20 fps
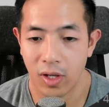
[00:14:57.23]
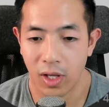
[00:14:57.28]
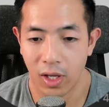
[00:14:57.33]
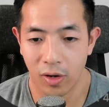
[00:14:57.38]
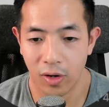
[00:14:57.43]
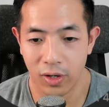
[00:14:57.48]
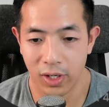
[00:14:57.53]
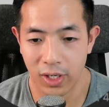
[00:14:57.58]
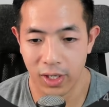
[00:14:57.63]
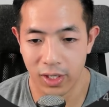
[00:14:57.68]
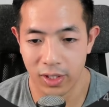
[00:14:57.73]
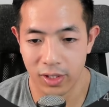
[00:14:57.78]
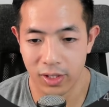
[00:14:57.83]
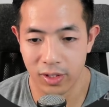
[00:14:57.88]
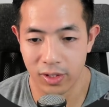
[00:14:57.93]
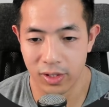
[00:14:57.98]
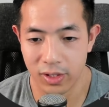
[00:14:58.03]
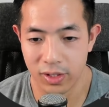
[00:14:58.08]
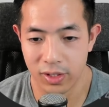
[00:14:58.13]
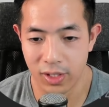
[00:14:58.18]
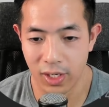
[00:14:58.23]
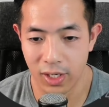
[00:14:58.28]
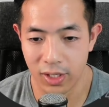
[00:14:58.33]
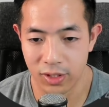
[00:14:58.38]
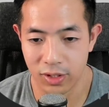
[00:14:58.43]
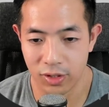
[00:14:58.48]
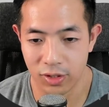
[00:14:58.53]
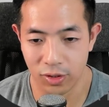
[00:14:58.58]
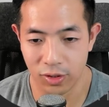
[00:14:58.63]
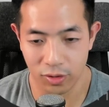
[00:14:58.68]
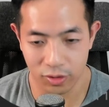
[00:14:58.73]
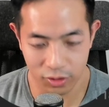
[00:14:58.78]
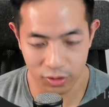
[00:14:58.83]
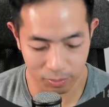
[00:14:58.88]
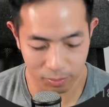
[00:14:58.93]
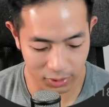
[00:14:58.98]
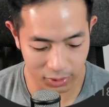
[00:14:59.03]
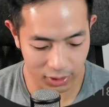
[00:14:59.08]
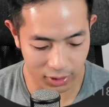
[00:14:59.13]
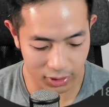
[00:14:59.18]
Oh yeah, and then this x should also
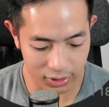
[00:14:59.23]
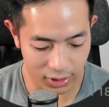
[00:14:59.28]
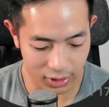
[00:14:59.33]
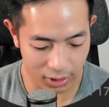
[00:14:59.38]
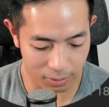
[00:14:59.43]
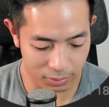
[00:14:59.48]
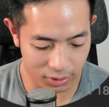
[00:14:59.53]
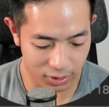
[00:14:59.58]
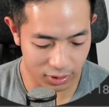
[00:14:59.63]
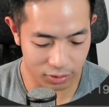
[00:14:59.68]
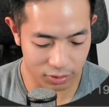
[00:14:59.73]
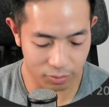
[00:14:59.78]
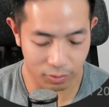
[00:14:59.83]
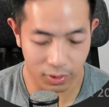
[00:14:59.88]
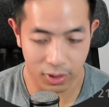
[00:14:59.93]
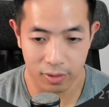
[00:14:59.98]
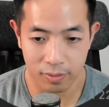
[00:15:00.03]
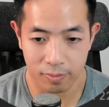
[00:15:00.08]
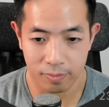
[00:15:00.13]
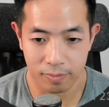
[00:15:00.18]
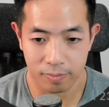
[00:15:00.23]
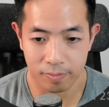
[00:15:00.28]
be examine as well.